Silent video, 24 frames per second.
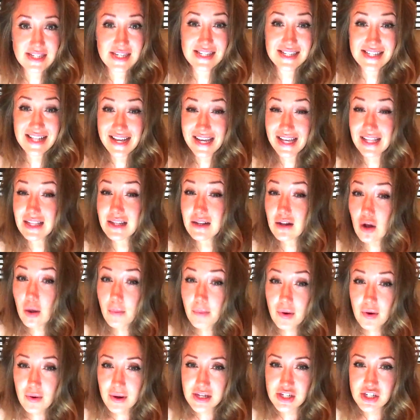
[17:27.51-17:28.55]
It's like a little
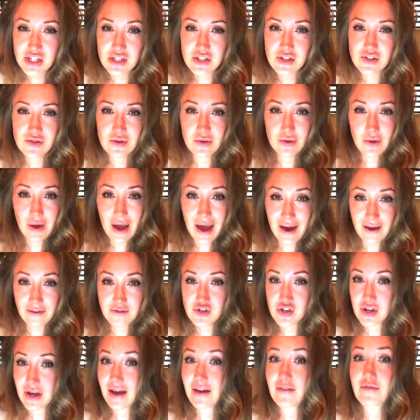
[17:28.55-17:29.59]
operation, so you have
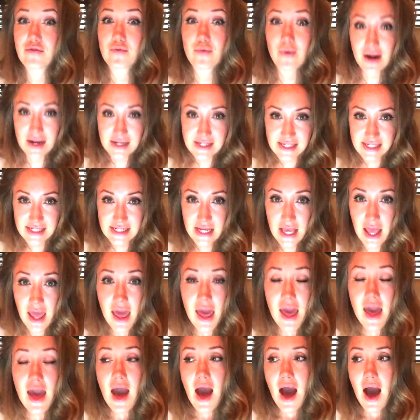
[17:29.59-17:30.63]
to have rest.
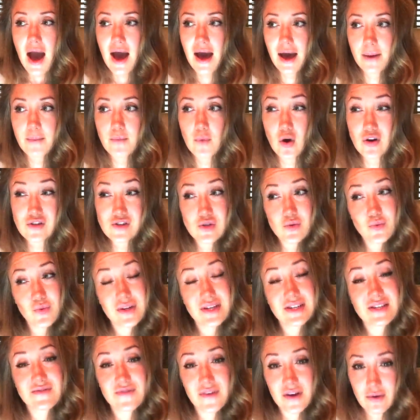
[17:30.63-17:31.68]
Also,
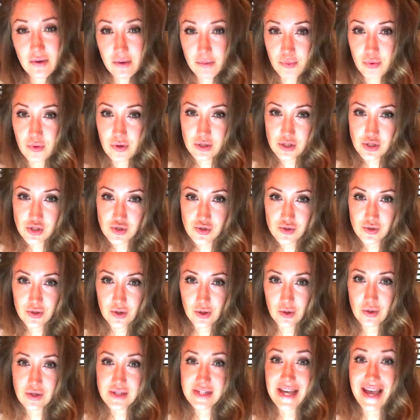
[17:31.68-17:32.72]
what is very important to
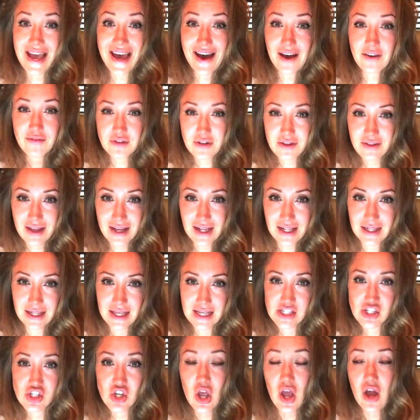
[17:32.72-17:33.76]
note, after the
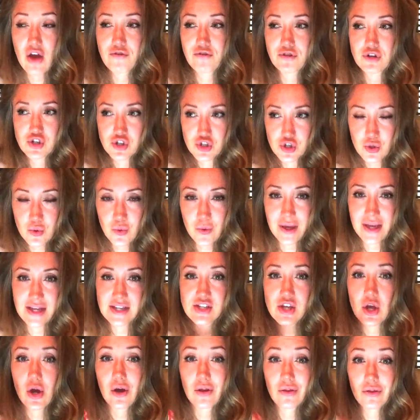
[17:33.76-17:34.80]
cleanse, for 2
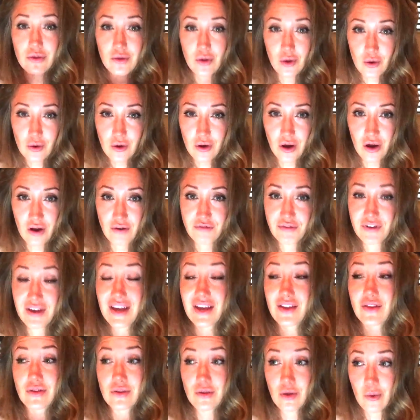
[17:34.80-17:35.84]
weeks, no
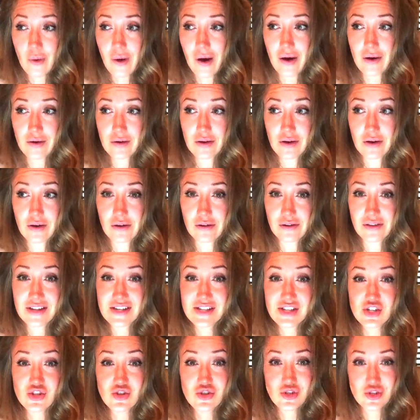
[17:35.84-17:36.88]
coffee, no alcohol.
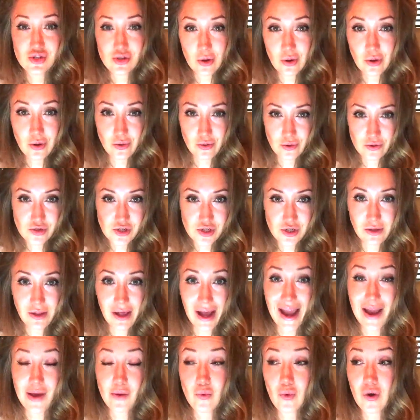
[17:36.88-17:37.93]
This is so crucial.
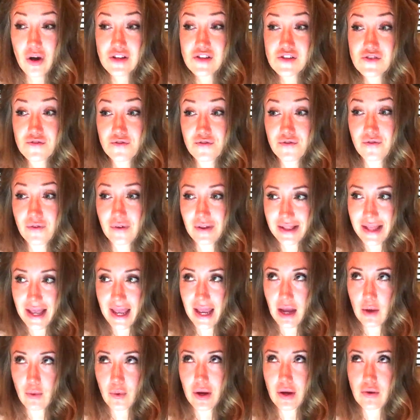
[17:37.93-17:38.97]
I once,
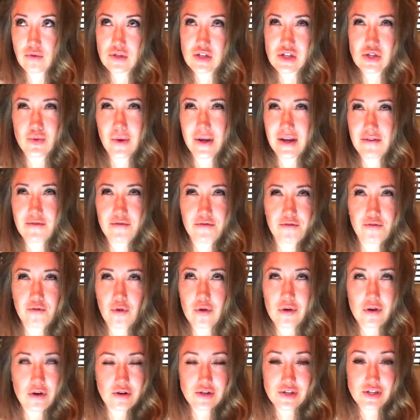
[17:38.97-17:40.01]
like when I was
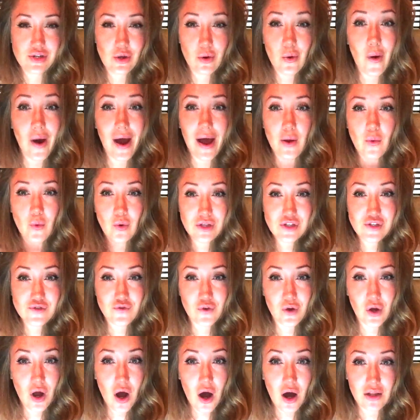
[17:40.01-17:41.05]
24 or so, I once
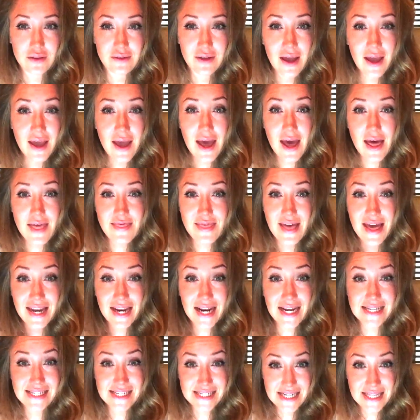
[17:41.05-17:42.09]
forgot that
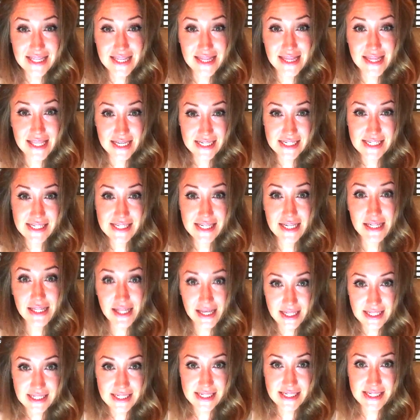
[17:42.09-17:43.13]
I did this
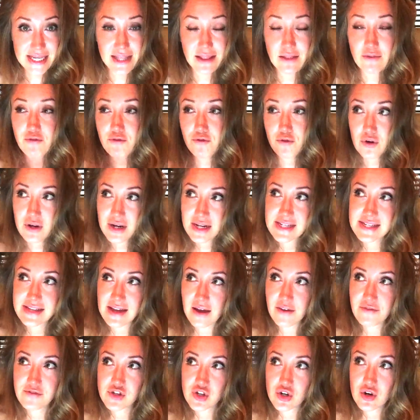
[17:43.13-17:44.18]
cleanse. And 4 days
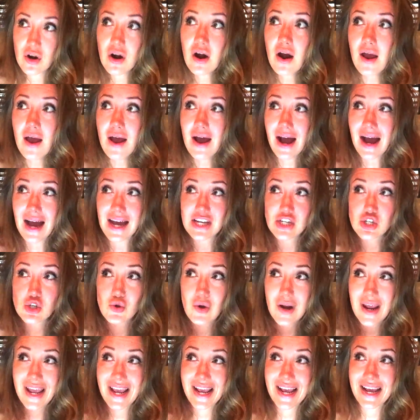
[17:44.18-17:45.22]
after, I
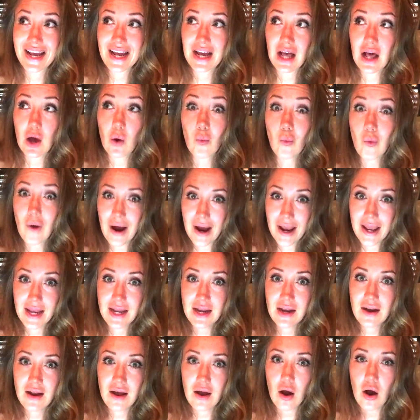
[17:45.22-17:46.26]
drank
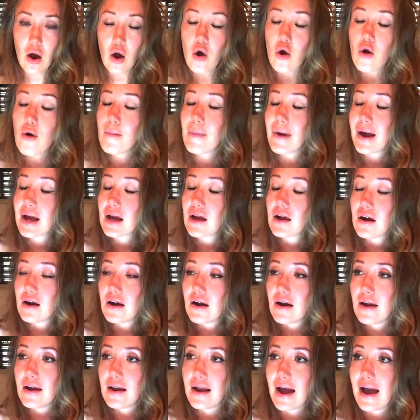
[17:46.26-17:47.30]
wine. Oh my
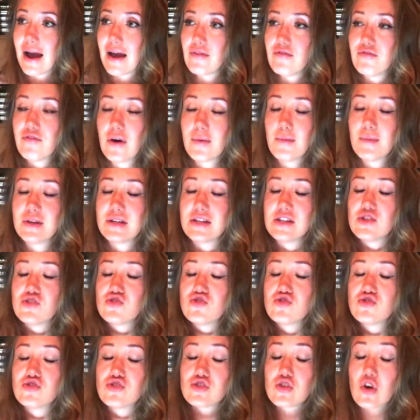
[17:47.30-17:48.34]
God, I vomited
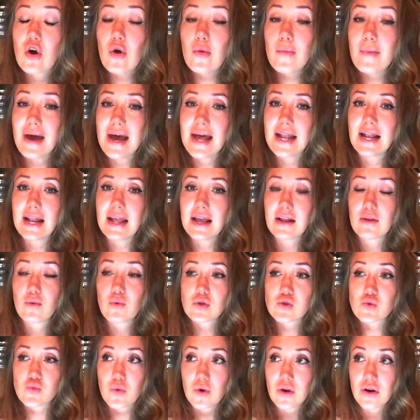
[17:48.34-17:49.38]
so badly. It
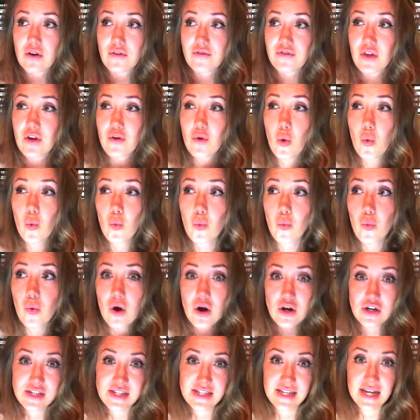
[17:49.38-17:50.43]
was one of the
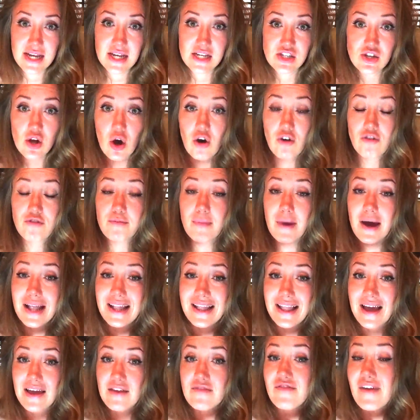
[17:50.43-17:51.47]
worst days of my
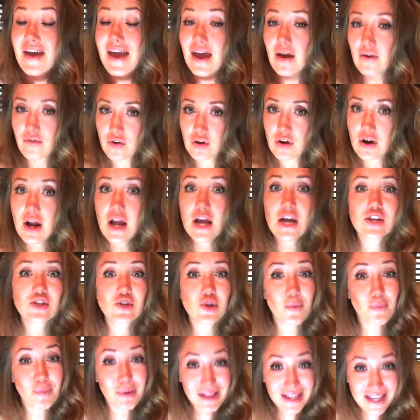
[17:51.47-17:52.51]
life ever.
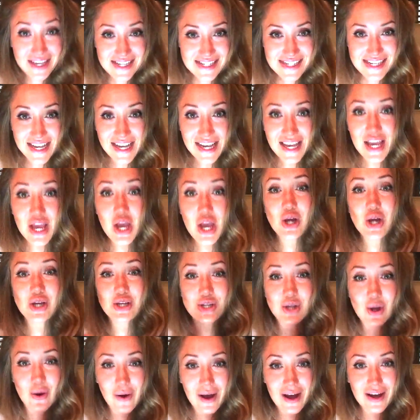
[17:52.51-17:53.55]
So please,
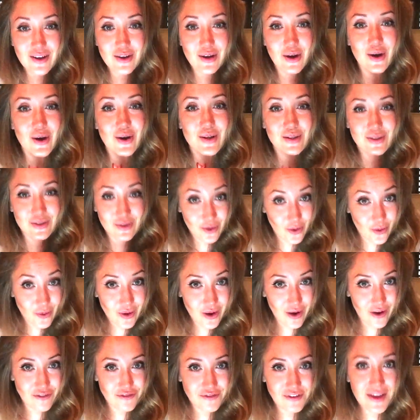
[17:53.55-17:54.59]
no alcohol, no
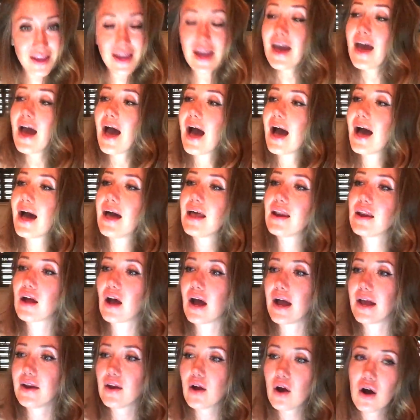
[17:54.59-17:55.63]
coffee. And
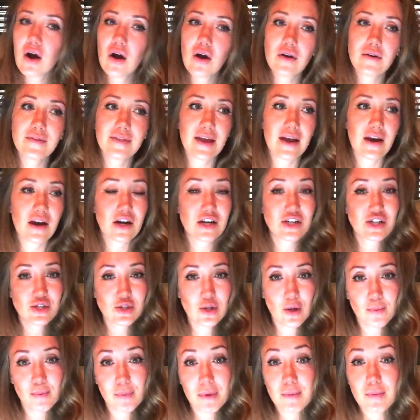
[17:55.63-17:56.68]
I know there are
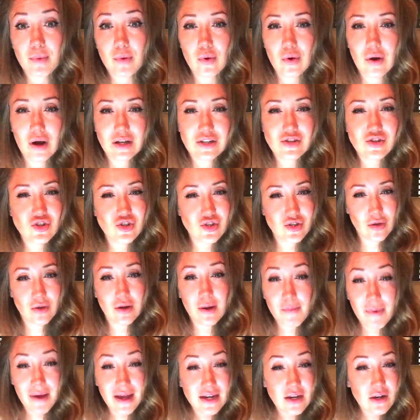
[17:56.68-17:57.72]
some people who are so
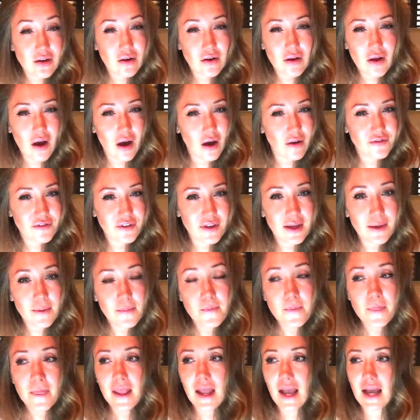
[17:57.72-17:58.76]
dependent on coffee
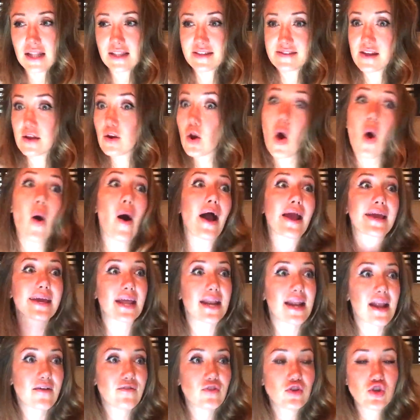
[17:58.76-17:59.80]
and say, no, I
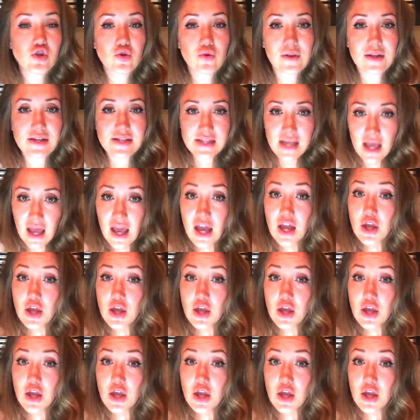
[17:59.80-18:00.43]
can never do this.